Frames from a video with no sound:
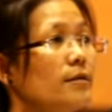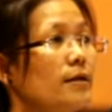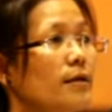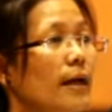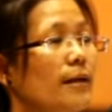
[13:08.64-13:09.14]

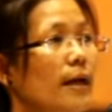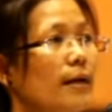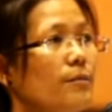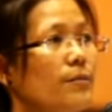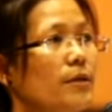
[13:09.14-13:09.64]
and
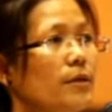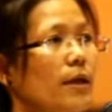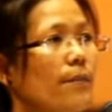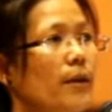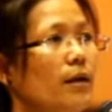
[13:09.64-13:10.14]

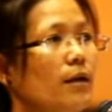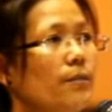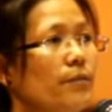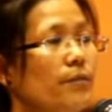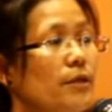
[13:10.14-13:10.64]
any
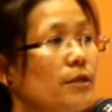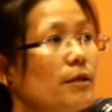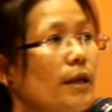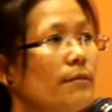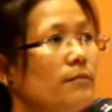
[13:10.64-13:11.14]

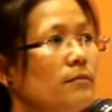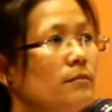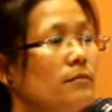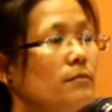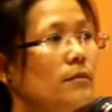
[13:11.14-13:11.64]
contract
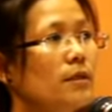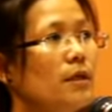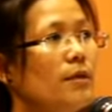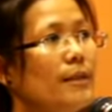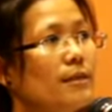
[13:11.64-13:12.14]

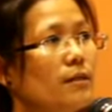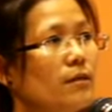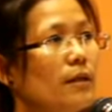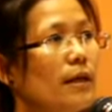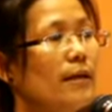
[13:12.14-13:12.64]
lasts more than
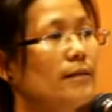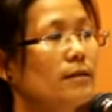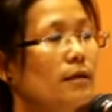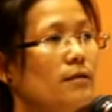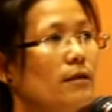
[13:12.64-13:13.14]
2
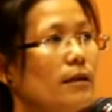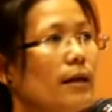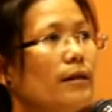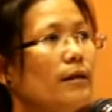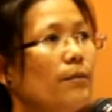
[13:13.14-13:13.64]
years
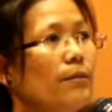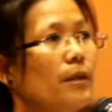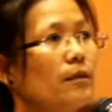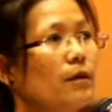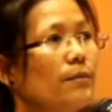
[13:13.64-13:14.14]

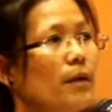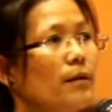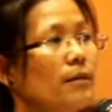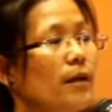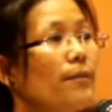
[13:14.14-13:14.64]
cannot
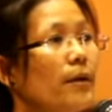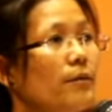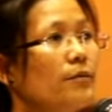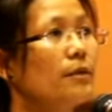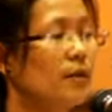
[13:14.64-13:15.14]
be
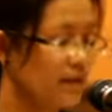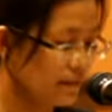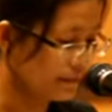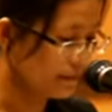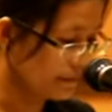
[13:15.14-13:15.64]
regarded
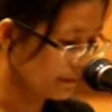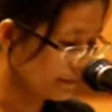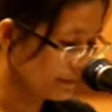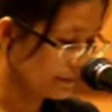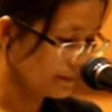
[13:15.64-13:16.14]
as
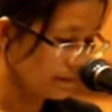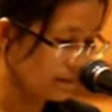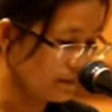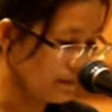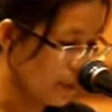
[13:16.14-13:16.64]

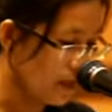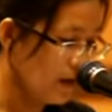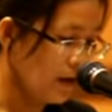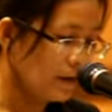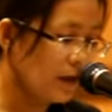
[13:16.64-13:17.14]

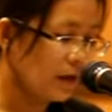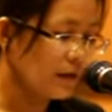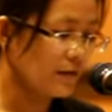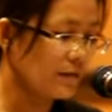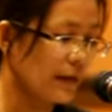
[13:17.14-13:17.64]
fixed
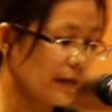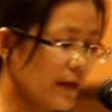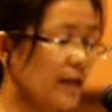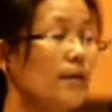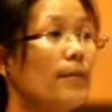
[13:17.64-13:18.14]
duration
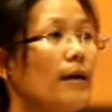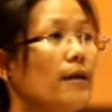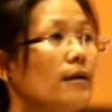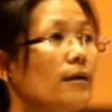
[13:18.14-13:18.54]
contract.